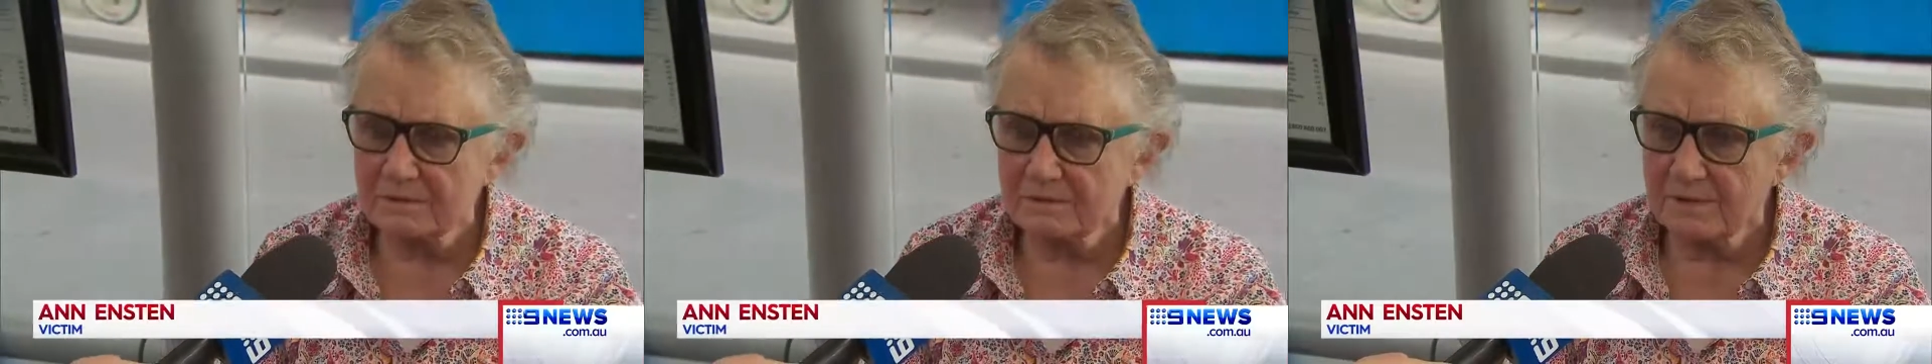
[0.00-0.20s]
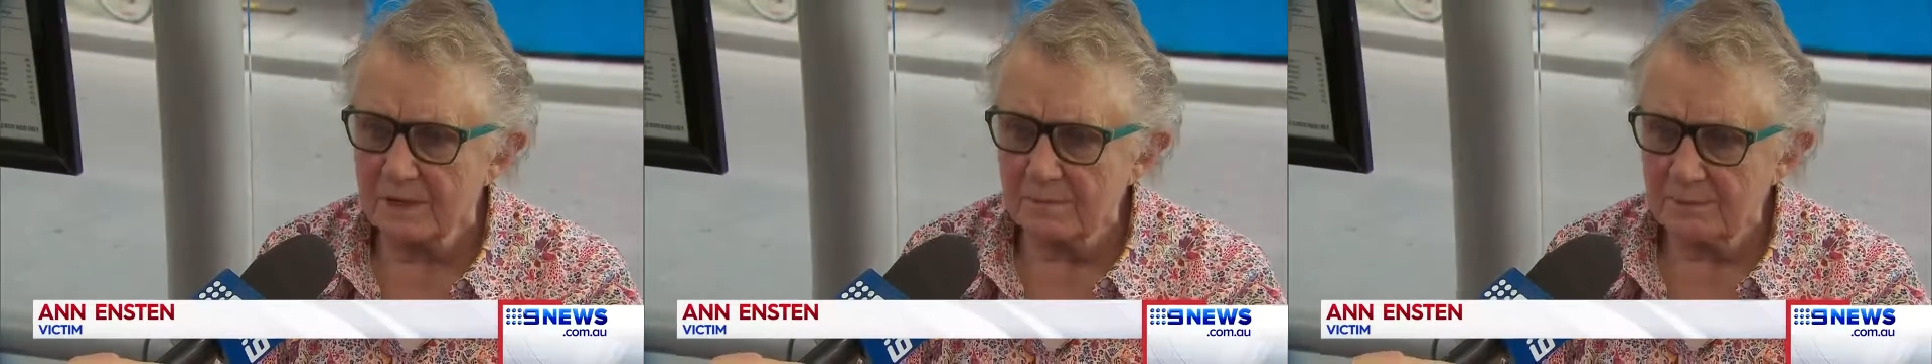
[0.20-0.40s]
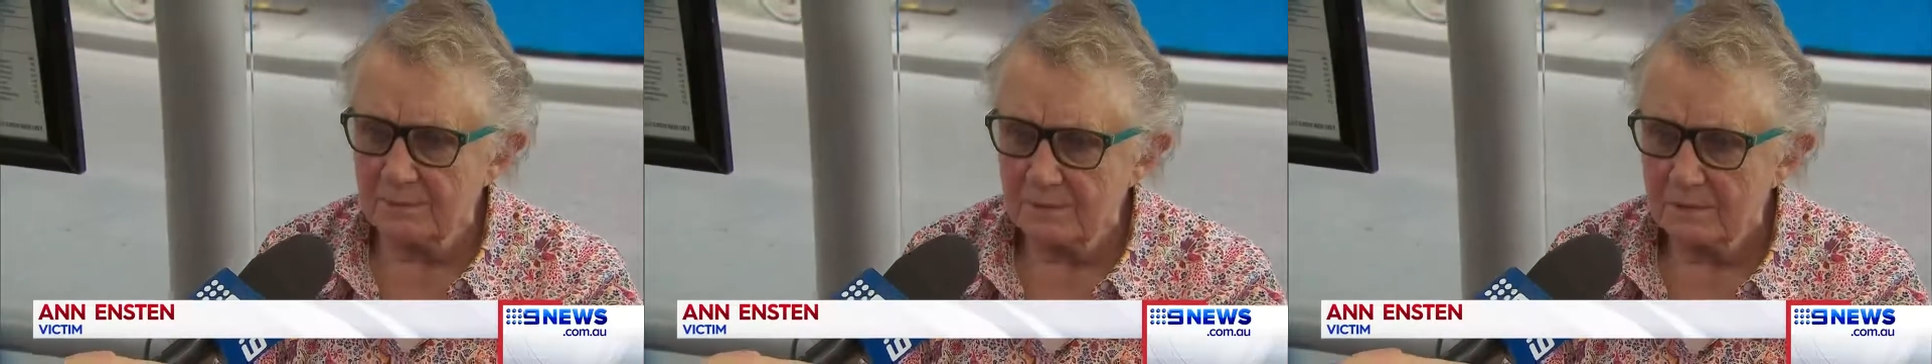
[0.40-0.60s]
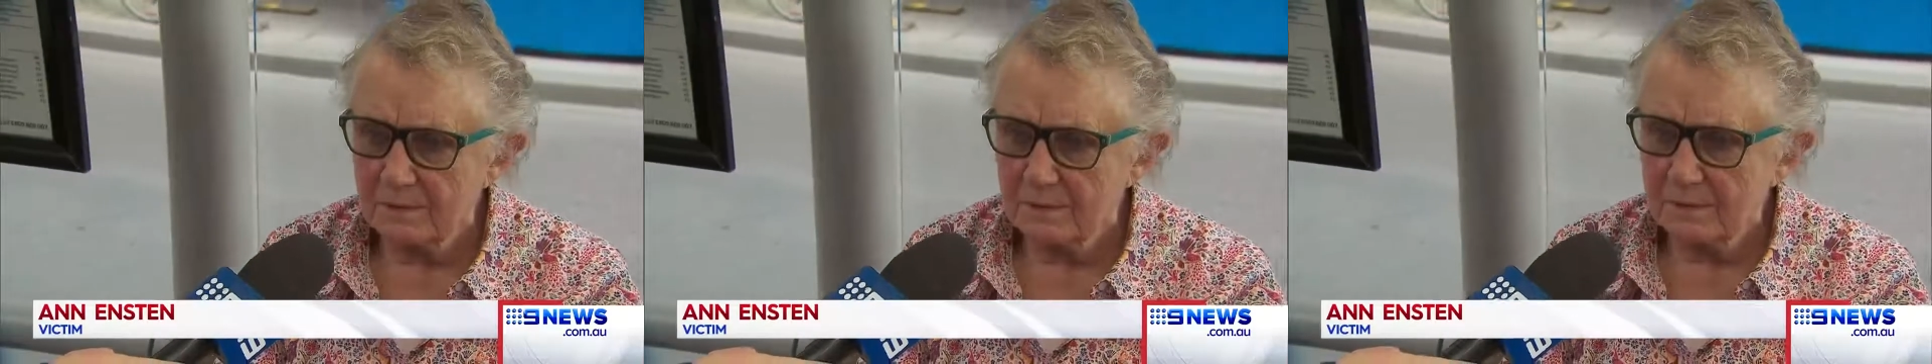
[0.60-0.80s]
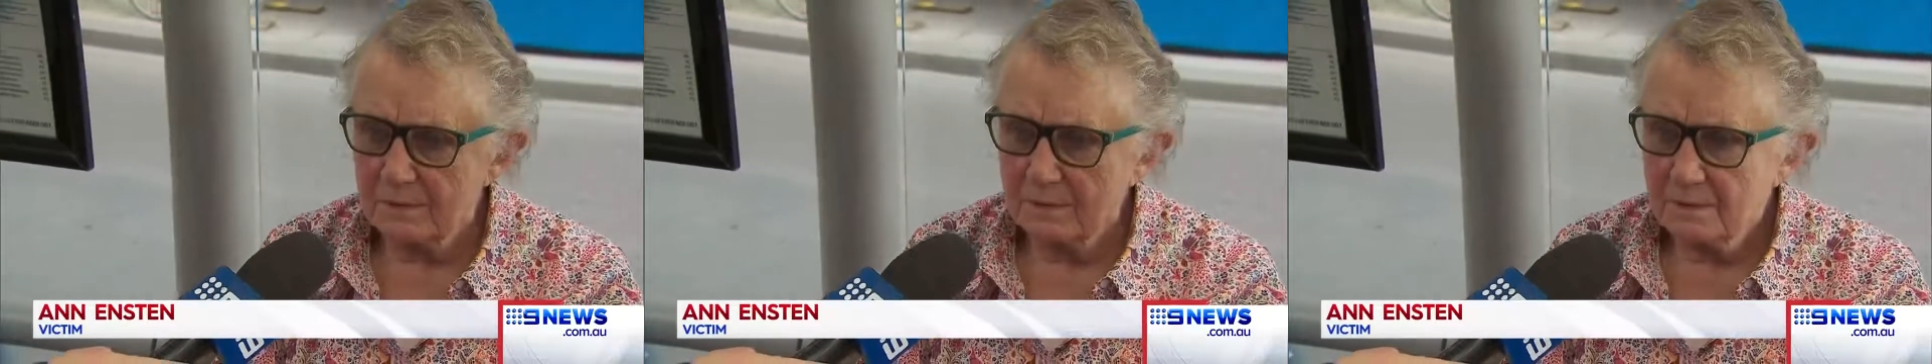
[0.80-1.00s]
thump
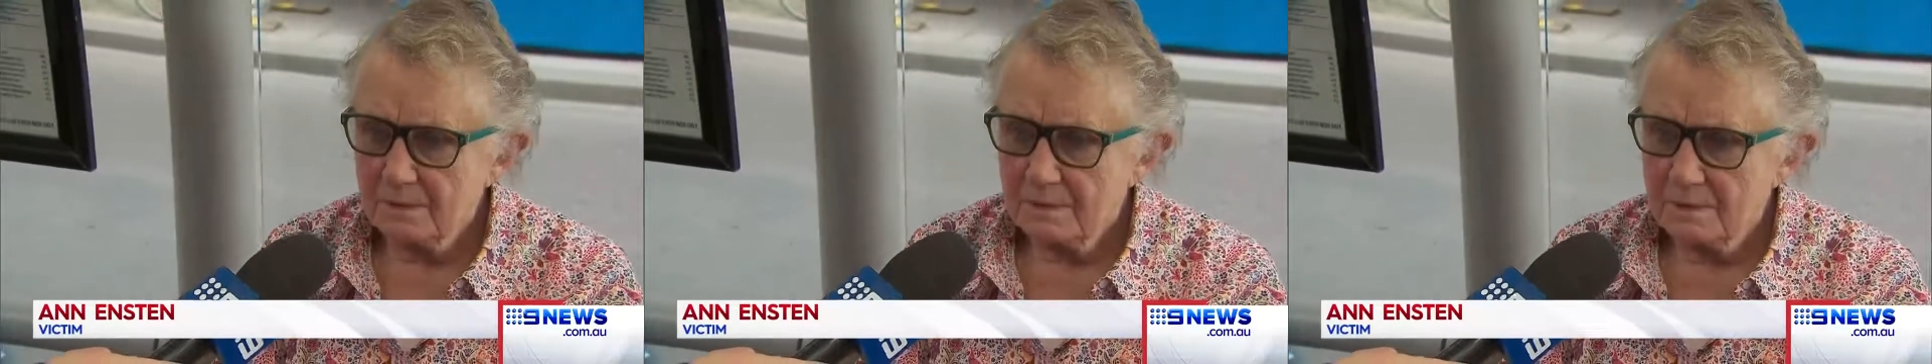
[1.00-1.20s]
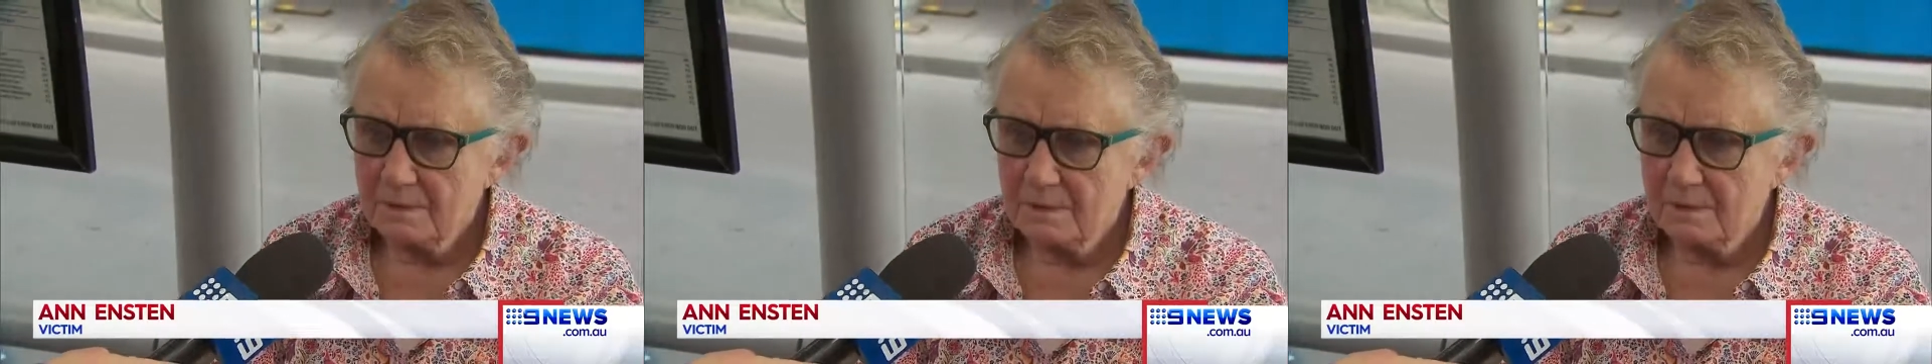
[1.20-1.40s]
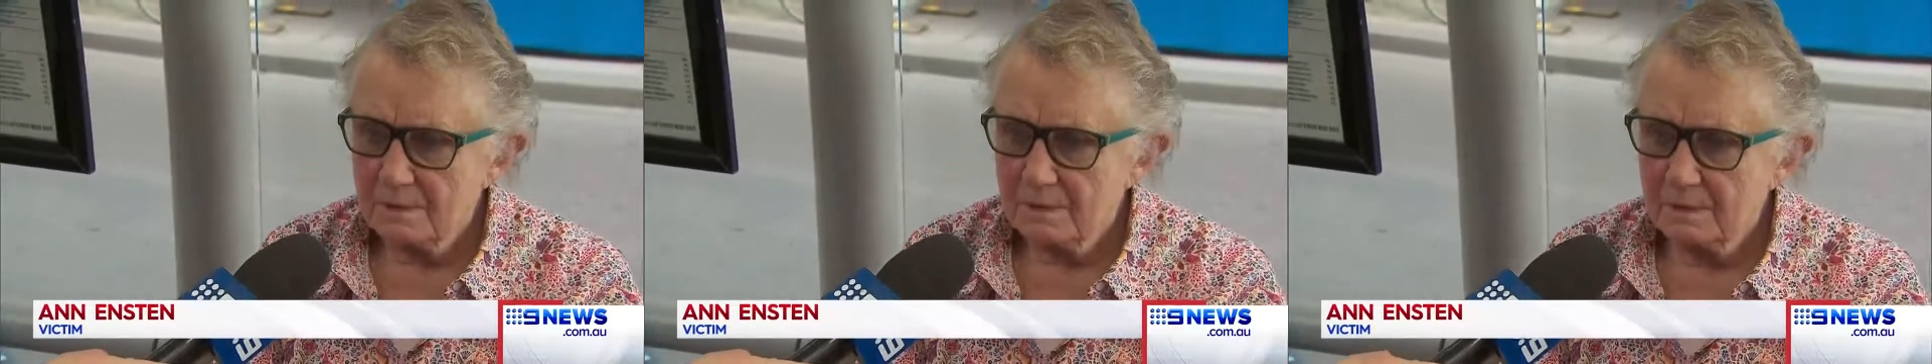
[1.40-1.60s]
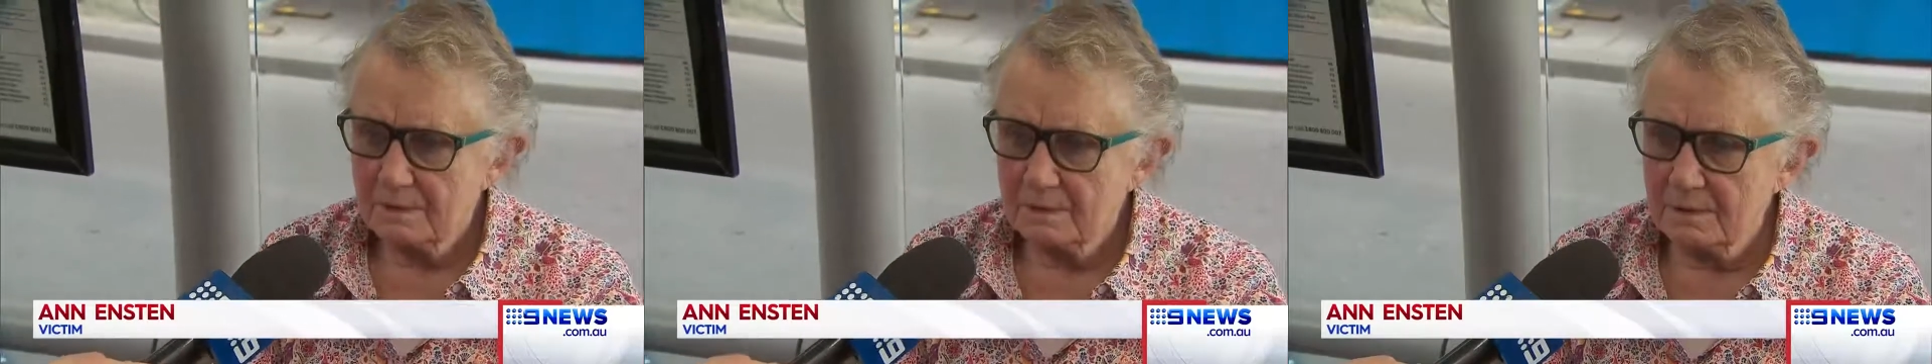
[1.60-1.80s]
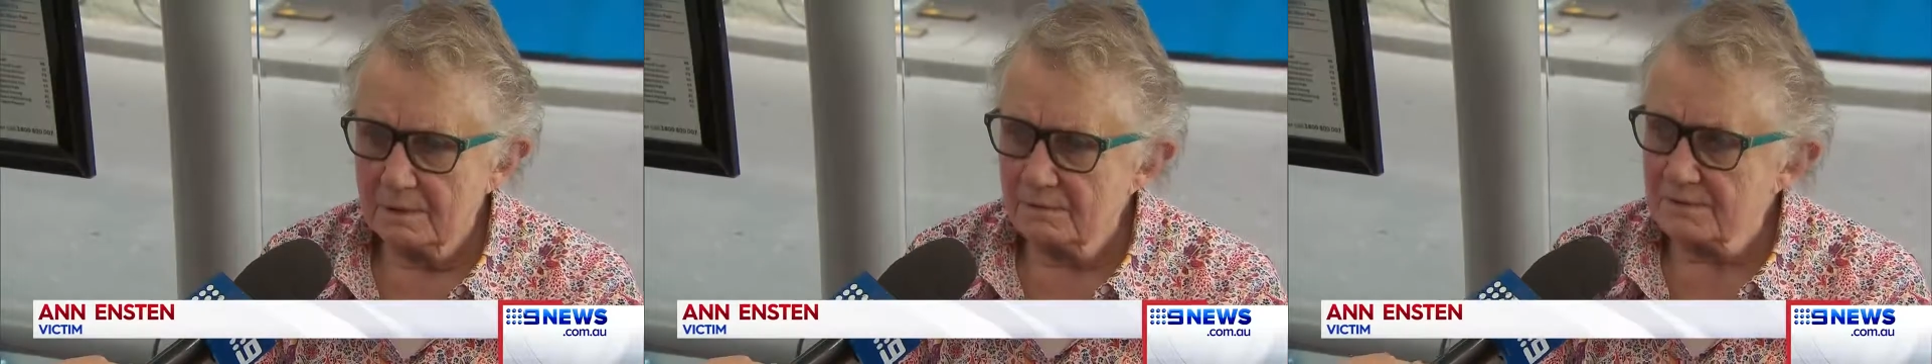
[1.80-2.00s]

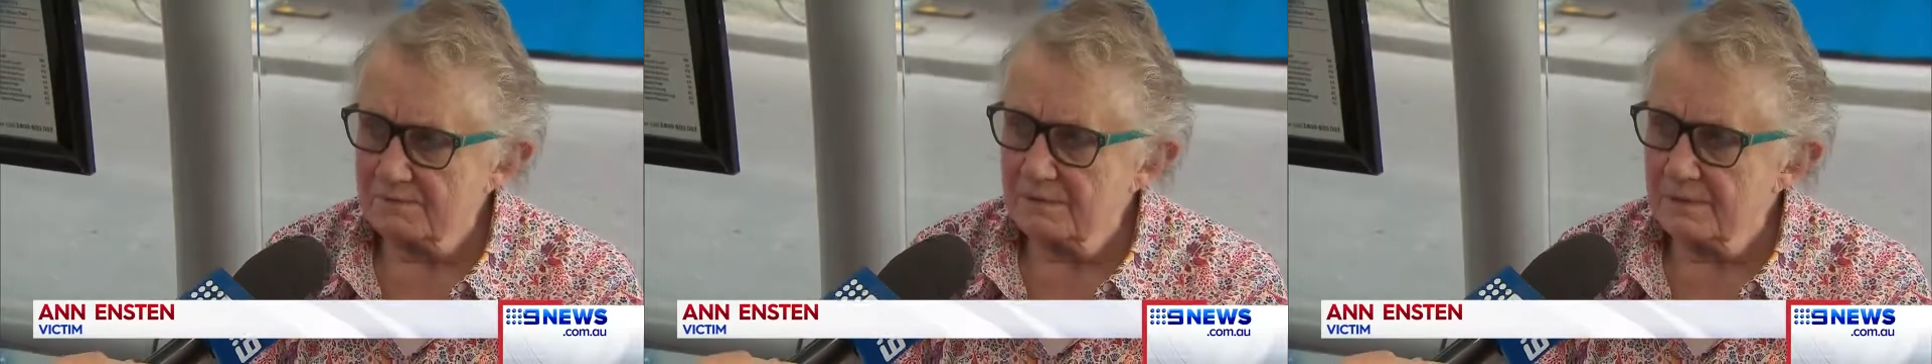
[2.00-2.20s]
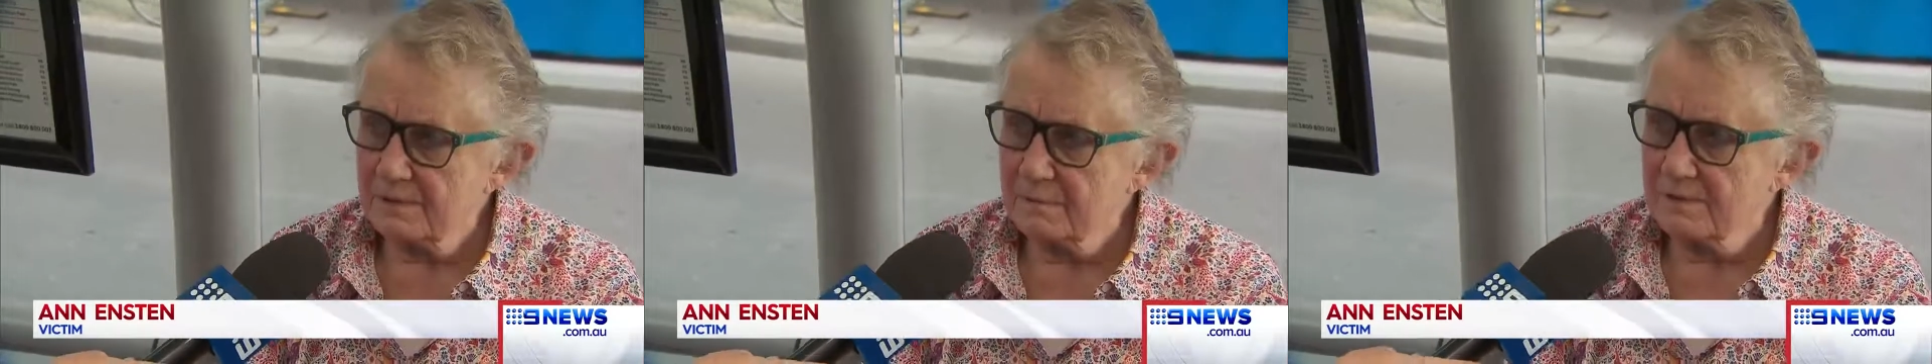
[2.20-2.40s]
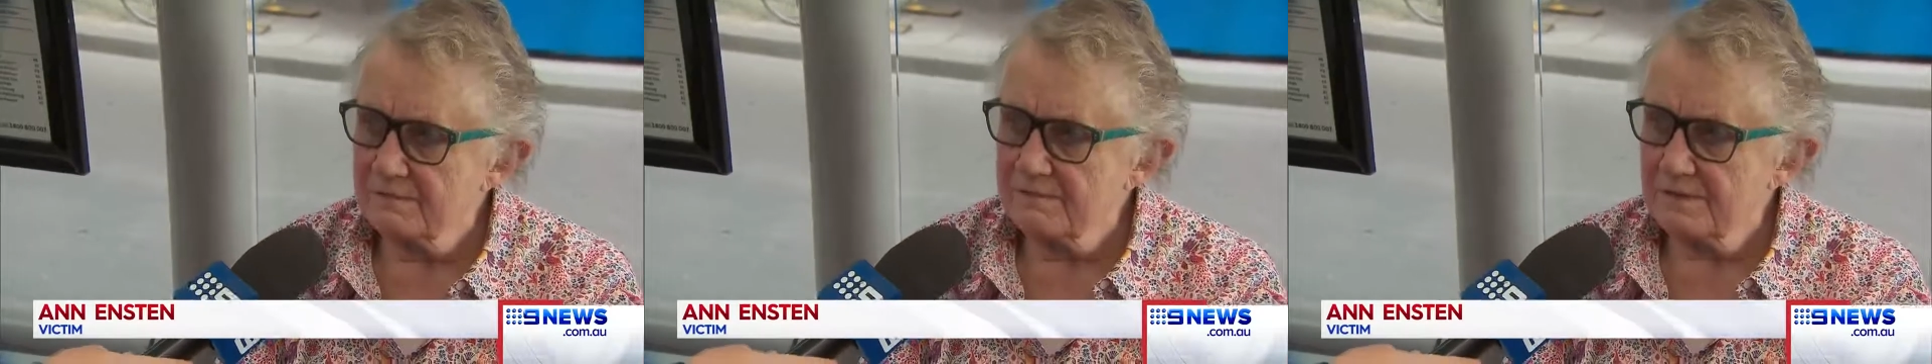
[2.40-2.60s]
and I was flat on my